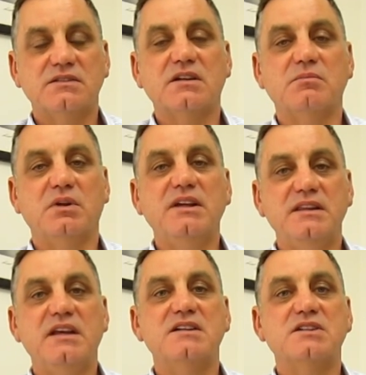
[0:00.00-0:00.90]
to complete
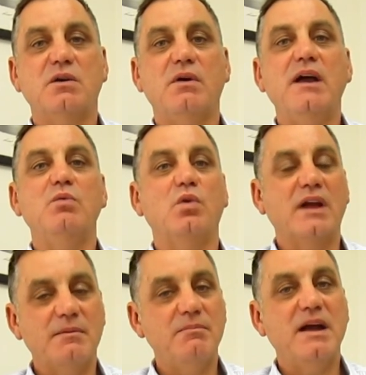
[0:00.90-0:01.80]
the SOA, we'll
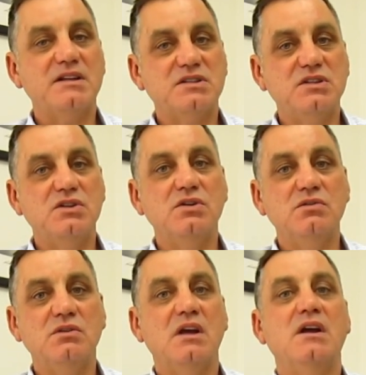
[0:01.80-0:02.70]
come back to
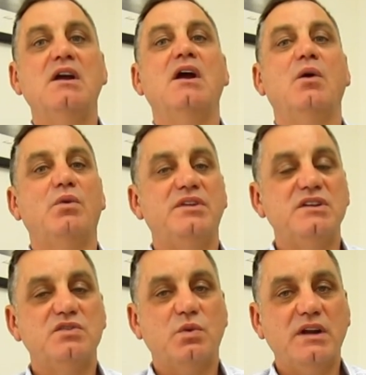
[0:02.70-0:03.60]
you
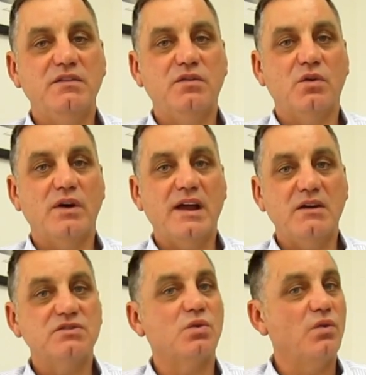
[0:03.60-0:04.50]
within 24
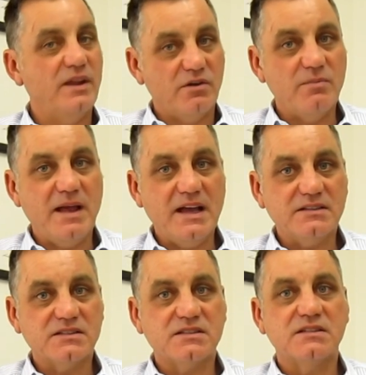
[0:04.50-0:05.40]
hours or
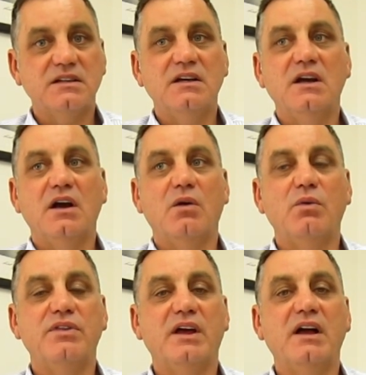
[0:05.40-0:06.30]
thereabouts
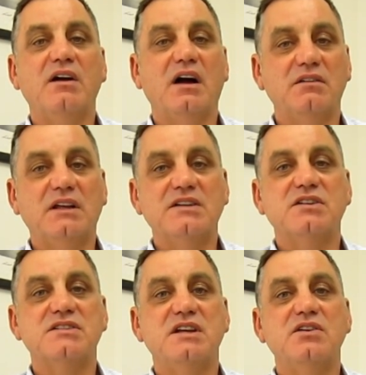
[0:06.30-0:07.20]
with, as
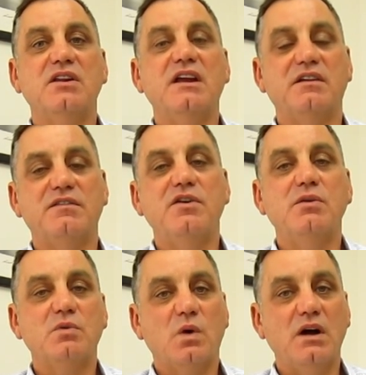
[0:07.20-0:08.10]
I said earlier, a
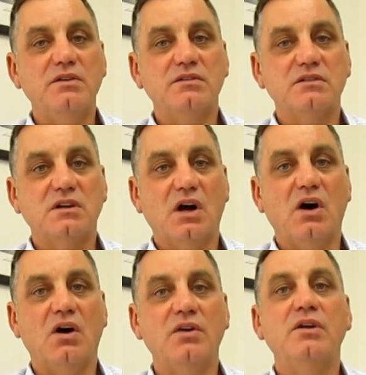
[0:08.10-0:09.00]
firm quote
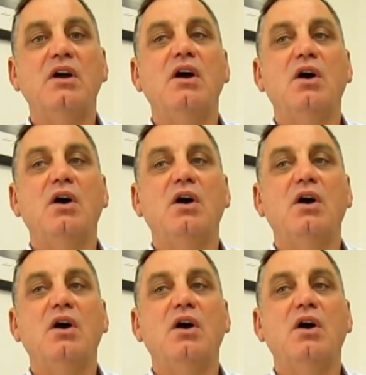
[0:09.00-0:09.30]
on